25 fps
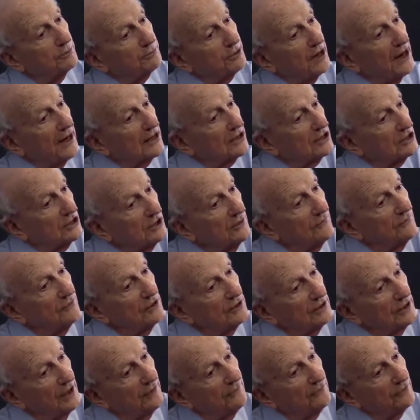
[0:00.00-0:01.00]

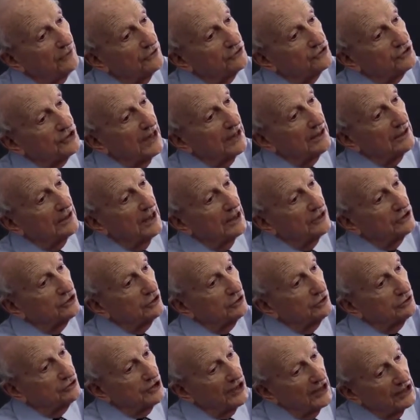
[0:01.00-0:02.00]
productivity level is
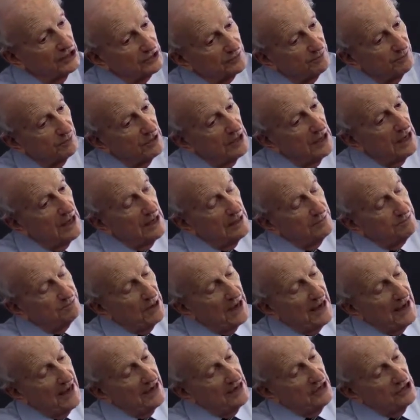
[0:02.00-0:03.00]
technological change
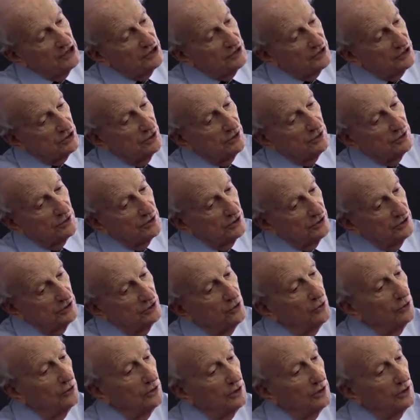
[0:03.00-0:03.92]
biased toward